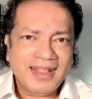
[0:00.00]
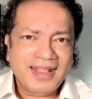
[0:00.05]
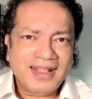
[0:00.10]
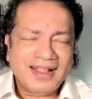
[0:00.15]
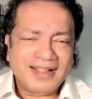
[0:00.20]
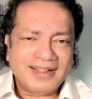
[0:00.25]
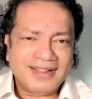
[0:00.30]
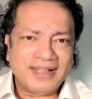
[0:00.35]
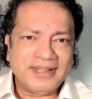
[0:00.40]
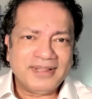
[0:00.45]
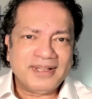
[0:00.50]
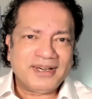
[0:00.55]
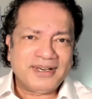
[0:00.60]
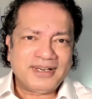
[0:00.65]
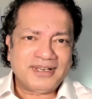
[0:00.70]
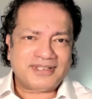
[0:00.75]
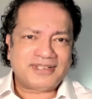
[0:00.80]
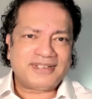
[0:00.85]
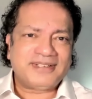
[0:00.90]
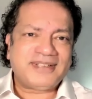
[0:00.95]
Then there
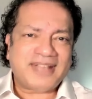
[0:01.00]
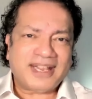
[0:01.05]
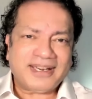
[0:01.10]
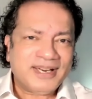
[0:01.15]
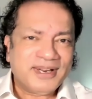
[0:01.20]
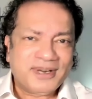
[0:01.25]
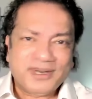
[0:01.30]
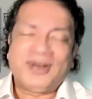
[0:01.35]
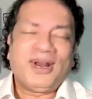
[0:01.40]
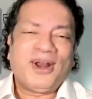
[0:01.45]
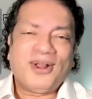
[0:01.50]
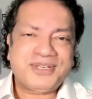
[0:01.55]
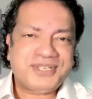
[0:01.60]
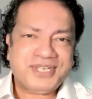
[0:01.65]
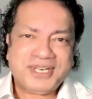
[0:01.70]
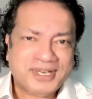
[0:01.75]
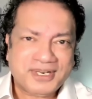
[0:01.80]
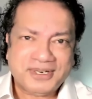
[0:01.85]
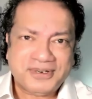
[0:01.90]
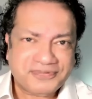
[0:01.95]
is
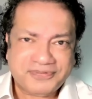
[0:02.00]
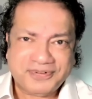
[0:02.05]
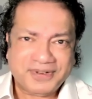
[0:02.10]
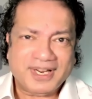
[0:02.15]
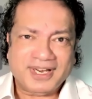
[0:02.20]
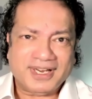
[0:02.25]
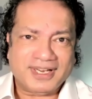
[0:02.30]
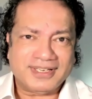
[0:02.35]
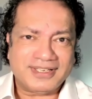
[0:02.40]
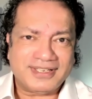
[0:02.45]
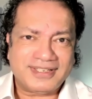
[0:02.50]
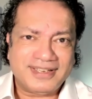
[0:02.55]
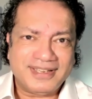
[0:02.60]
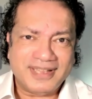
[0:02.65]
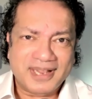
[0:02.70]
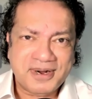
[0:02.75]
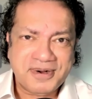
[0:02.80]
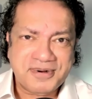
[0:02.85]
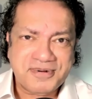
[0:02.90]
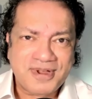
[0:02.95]
technological fears.
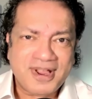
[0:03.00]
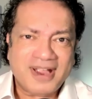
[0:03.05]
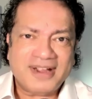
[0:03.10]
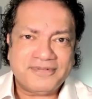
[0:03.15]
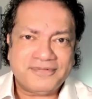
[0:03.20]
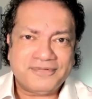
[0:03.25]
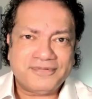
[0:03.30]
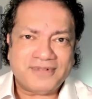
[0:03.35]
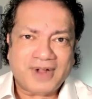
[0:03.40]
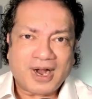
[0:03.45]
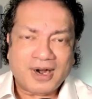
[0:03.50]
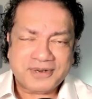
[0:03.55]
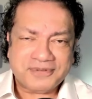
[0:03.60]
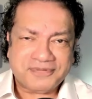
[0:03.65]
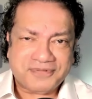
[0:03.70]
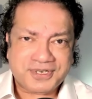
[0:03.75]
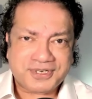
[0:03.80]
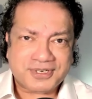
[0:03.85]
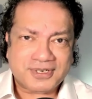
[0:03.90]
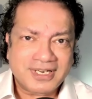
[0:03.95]
You know, we have
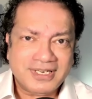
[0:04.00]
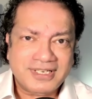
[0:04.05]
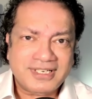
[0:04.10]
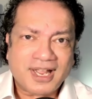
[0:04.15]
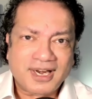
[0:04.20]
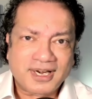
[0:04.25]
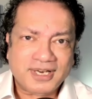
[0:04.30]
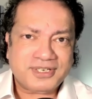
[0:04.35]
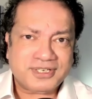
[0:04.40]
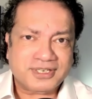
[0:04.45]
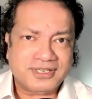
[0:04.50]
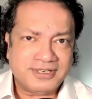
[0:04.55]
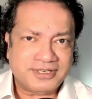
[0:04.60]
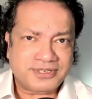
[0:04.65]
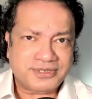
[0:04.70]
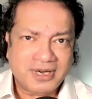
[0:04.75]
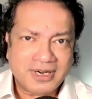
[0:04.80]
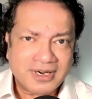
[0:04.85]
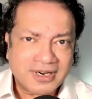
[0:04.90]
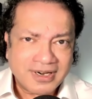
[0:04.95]
artificial
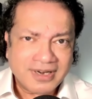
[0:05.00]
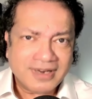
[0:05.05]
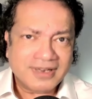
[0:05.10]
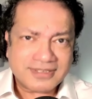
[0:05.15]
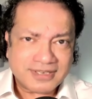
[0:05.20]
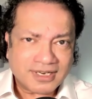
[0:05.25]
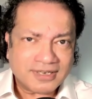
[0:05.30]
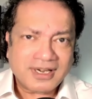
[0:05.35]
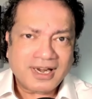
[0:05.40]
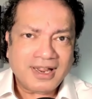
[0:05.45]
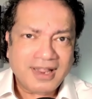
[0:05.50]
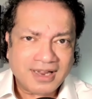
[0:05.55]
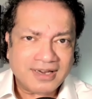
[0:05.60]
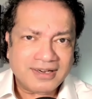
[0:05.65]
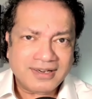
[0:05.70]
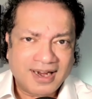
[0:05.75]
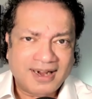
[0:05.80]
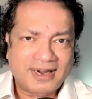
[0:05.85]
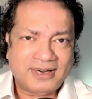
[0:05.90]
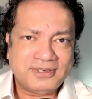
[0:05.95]
intelligence rearing its ugly
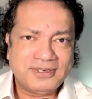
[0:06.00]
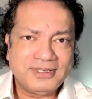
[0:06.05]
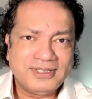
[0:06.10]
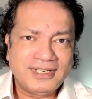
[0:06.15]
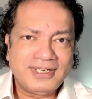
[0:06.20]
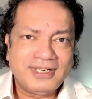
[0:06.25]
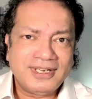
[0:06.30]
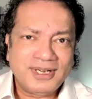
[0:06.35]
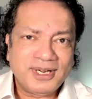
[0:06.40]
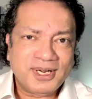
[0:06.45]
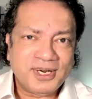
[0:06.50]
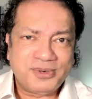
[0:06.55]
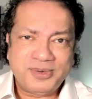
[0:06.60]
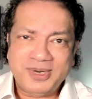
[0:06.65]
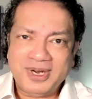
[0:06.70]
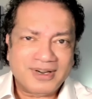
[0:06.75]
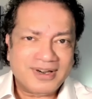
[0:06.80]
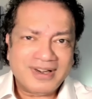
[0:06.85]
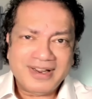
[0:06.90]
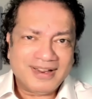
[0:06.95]
head now,
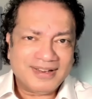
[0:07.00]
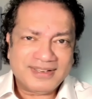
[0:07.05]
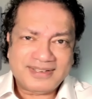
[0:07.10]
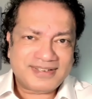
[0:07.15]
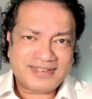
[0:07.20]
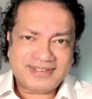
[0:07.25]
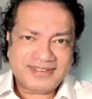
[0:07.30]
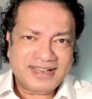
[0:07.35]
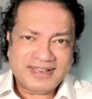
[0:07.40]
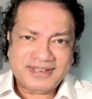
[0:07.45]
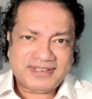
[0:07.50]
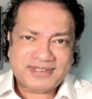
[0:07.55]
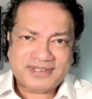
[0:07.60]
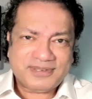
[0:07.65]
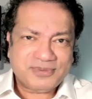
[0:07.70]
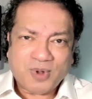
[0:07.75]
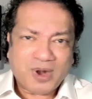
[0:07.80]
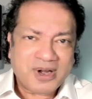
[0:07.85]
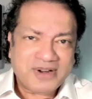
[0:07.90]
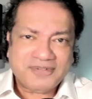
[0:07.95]
rearing its, its
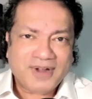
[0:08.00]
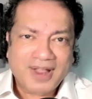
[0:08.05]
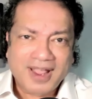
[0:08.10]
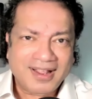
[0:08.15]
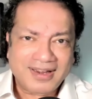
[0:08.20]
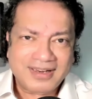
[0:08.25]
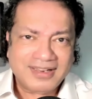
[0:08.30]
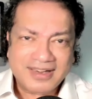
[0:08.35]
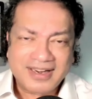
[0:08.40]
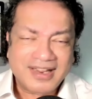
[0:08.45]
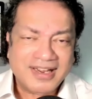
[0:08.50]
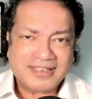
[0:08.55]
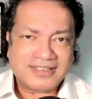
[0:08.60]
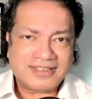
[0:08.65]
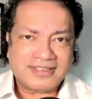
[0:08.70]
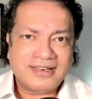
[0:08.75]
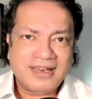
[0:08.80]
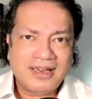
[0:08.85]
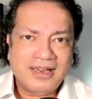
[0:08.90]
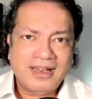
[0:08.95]
whatever head it
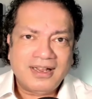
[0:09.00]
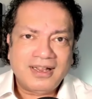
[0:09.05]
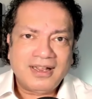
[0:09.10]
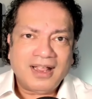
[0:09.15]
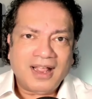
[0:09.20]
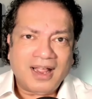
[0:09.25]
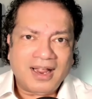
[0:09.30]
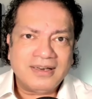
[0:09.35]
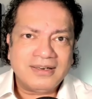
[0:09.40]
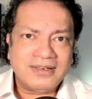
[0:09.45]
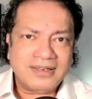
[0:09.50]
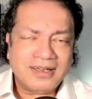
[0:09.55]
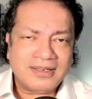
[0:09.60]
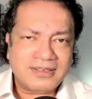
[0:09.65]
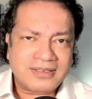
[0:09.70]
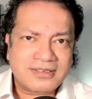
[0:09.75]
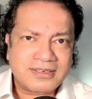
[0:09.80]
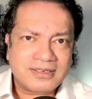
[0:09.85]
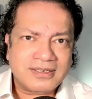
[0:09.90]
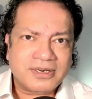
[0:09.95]
is. And
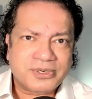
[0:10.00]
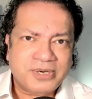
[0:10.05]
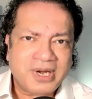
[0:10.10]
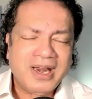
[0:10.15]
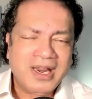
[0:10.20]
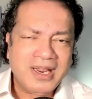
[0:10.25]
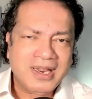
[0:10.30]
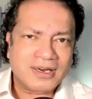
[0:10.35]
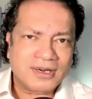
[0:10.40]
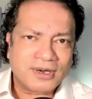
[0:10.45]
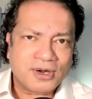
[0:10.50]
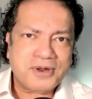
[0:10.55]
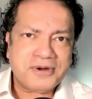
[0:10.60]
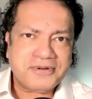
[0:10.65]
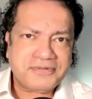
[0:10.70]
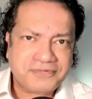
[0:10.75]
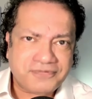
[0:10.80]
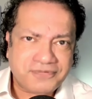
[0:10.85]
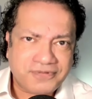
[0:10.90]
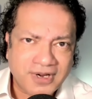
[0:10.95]
it's creating a lot
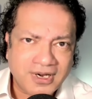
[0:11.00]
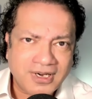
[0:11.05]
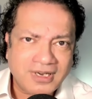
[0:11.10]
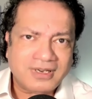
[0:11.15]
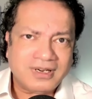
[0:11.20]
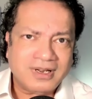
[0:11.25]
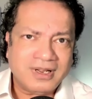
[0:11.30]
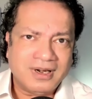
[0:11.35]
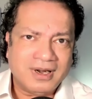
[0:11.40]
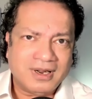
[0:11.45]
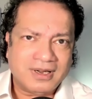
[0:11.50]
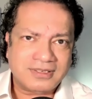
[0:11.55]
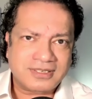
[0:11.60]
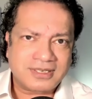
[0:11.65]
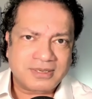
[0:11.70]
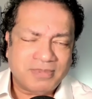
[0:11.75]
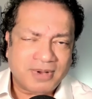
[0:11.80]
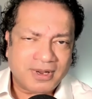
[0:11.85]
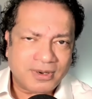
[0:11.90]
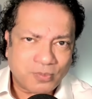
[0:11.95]
of fear in us
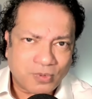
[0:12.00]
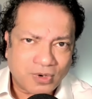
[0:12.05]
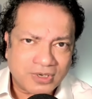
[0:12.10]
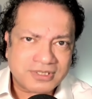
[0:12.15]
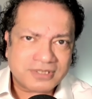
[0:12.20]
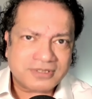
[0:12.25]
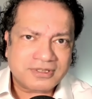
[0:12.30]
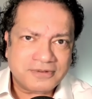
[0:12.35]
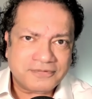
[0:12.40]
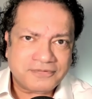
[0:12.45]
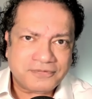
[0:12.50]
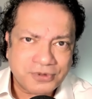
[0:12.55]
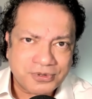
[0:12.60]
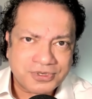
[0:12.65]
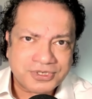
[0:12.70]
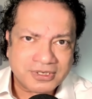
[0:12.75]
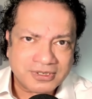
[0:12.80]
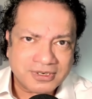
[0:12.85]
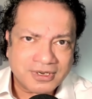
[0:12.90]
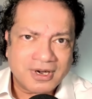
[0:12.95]
about what's the
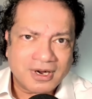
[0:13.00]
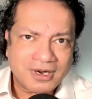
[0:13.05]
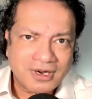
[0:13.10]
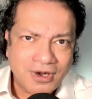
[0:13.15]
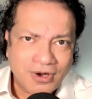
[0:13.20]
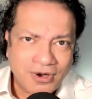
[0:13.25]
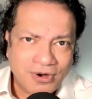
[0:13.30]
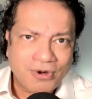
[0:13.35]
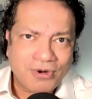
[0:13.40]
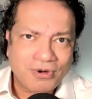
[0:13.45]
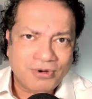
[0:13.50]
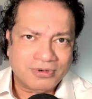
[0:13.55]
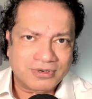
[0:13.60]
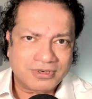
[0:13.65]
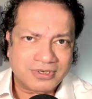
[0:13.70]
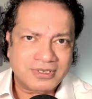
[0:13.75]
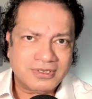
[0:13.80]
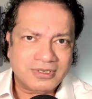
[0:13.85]
future going to hold